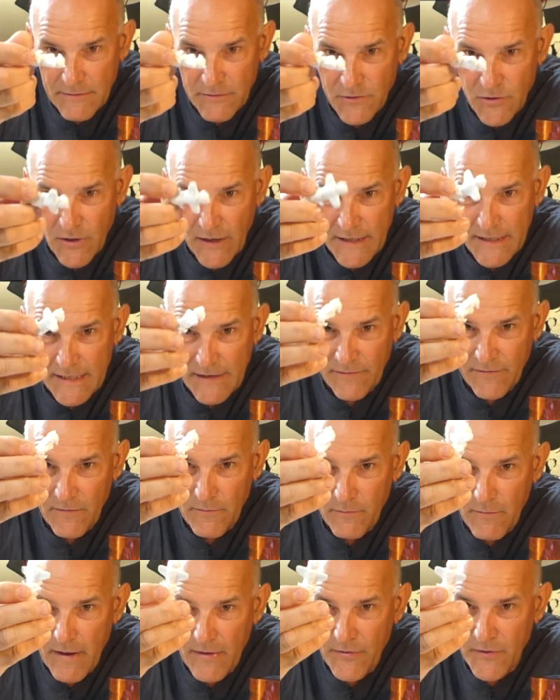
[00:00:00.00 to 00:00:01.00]
We're trying
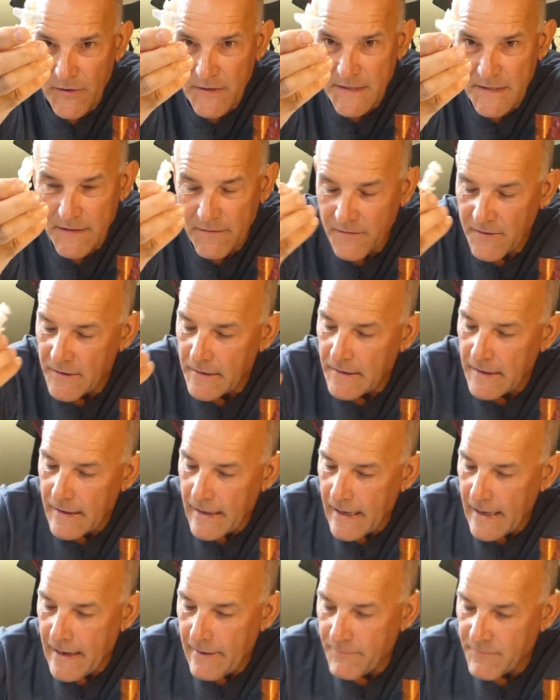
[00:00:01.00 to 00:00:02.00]
different methods of
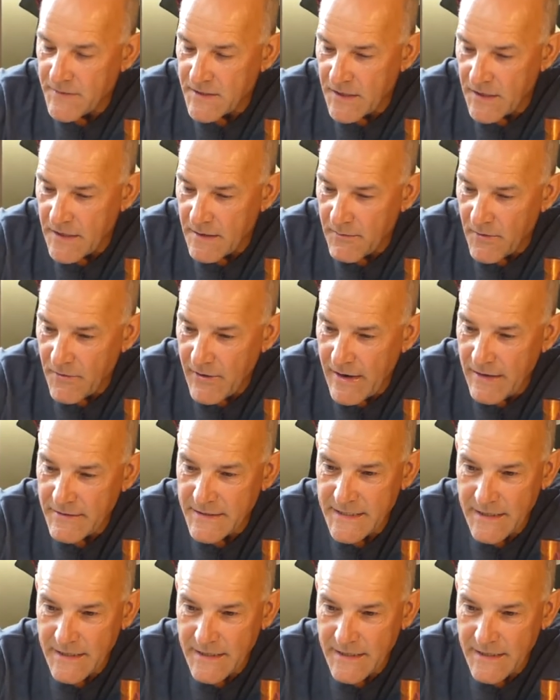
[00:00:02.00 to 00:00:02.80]
turn them around.